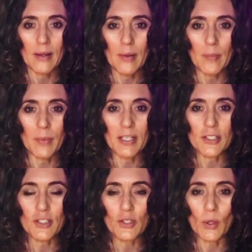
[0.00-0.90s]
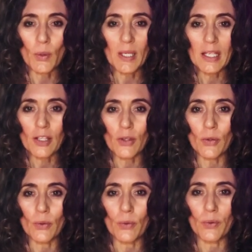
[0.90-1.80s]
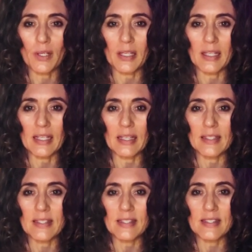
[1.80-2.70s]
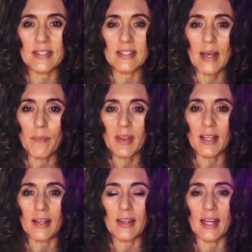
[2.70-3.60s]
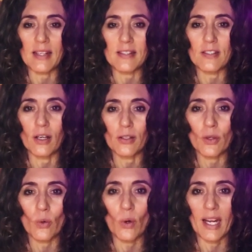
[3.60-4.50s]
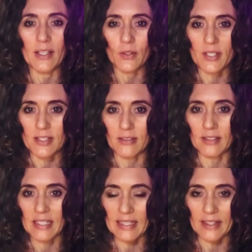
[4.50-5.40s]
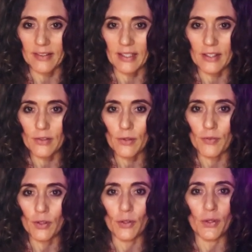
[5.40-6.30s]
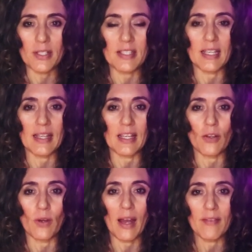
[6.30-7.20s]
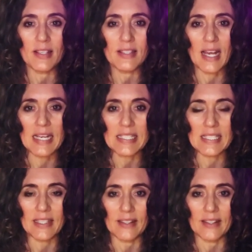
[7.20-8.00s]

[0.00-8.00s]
But it's showing you something that's not quite crystal clear. I don't know if you're noticing, like, you have this idea,